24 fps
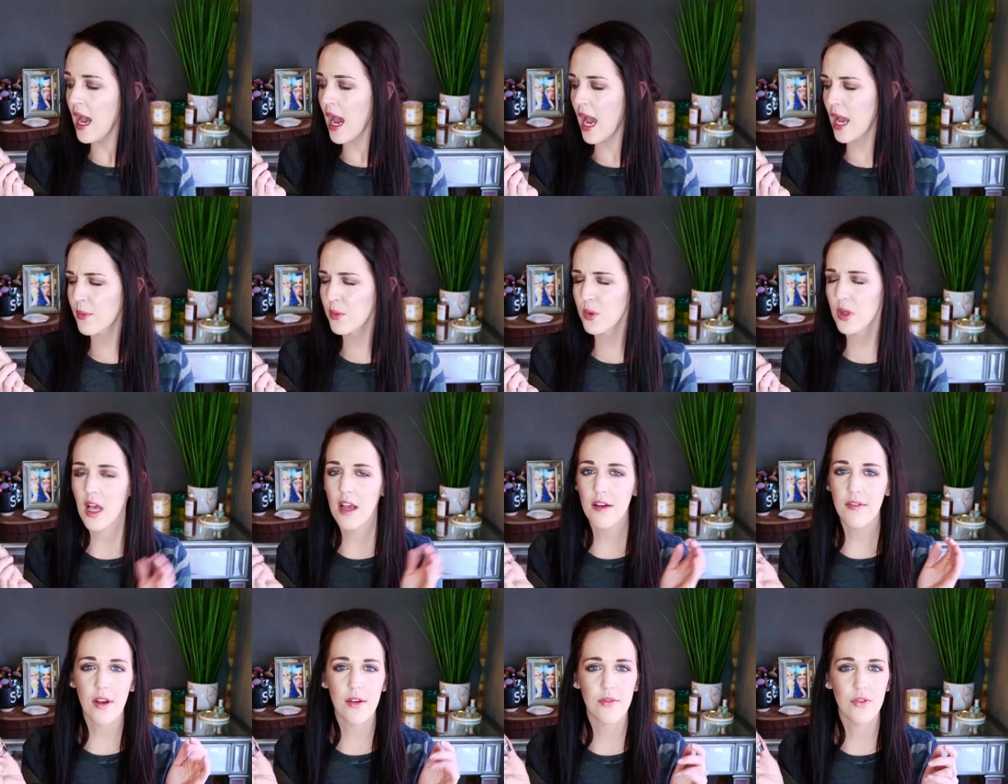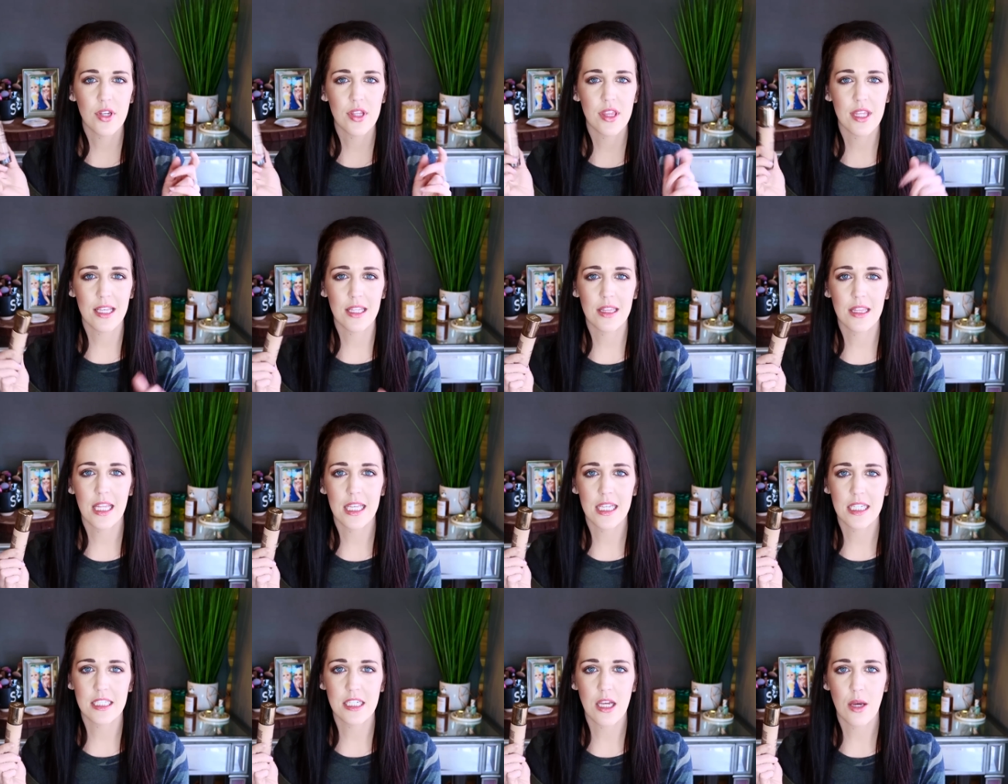I will have everything
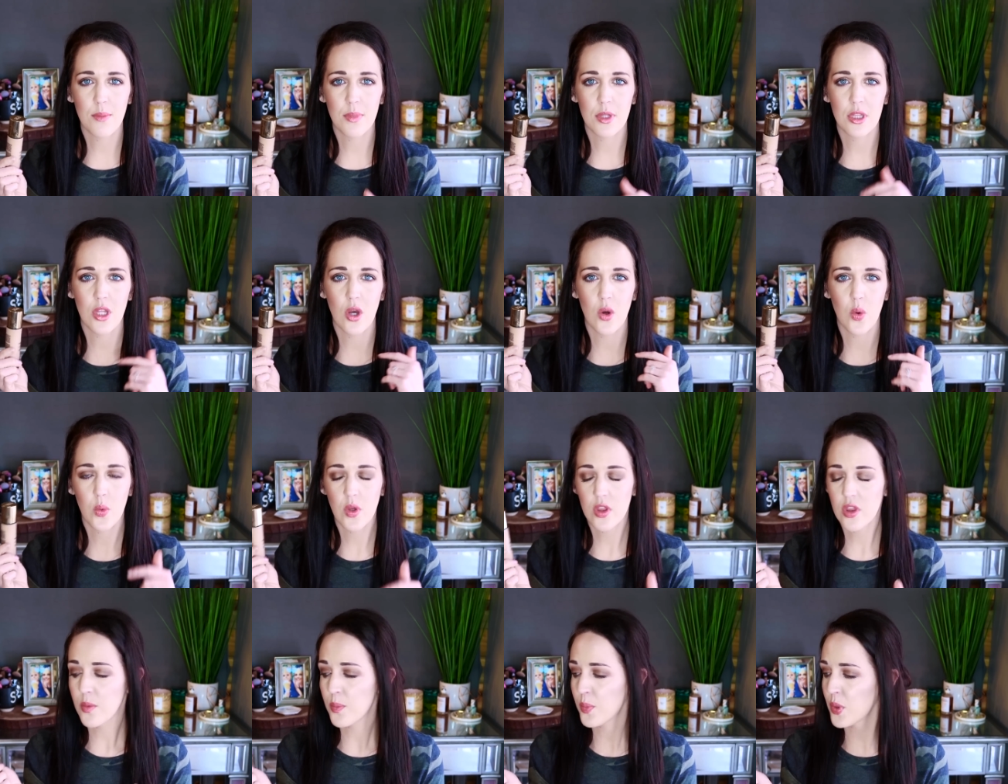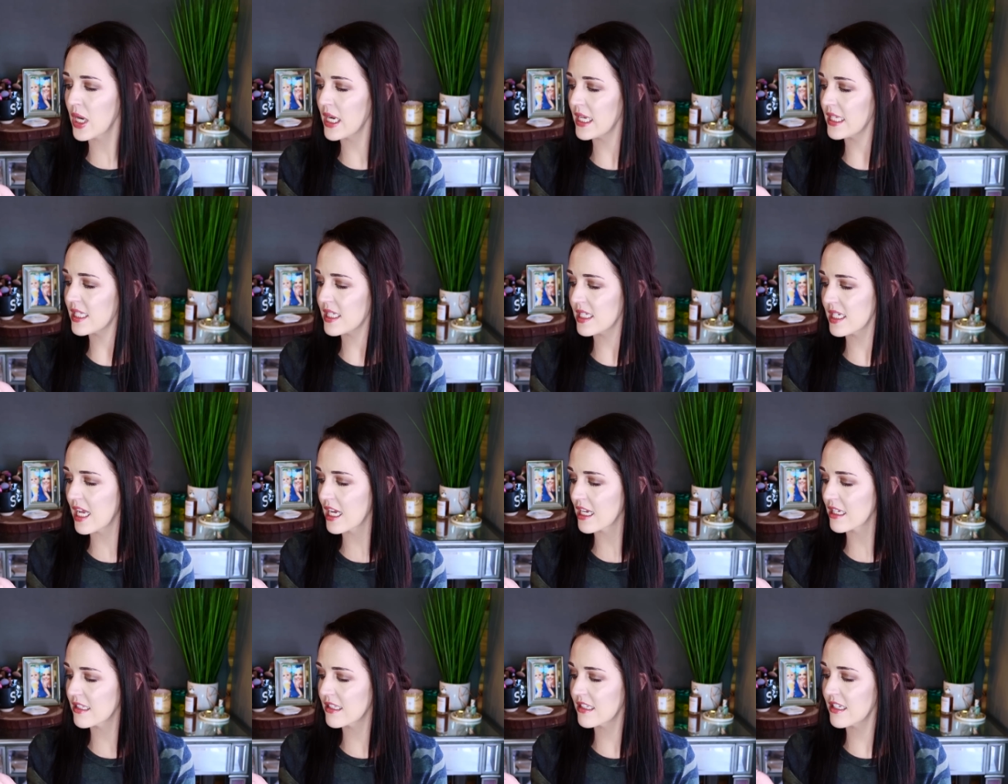linked down below with a price
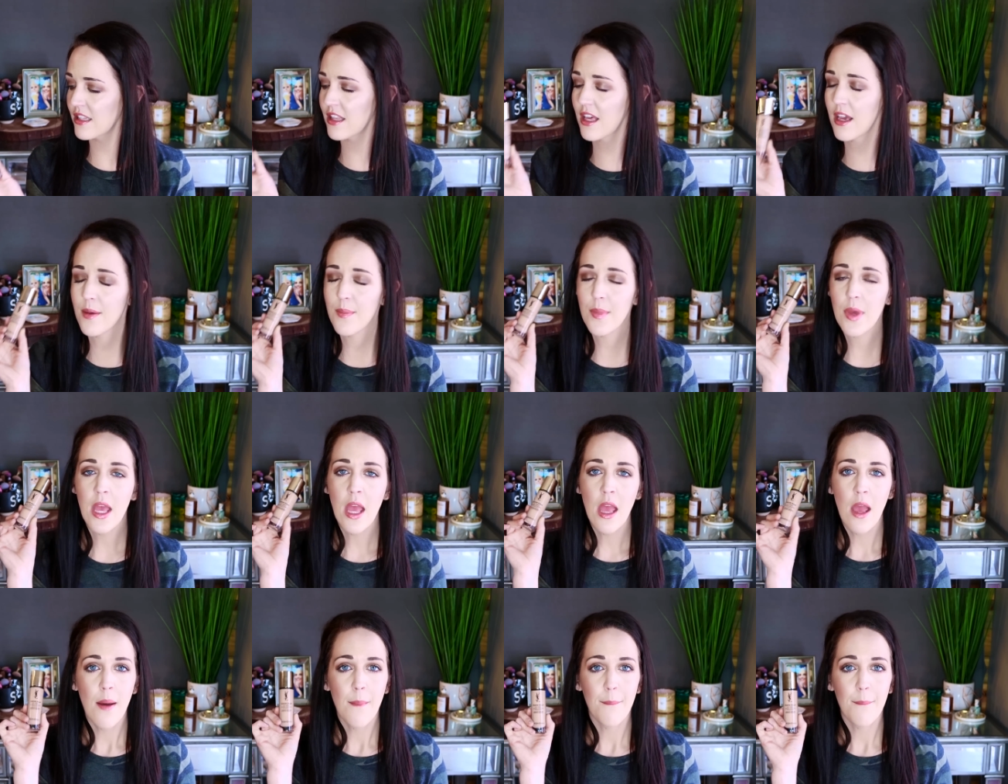next to them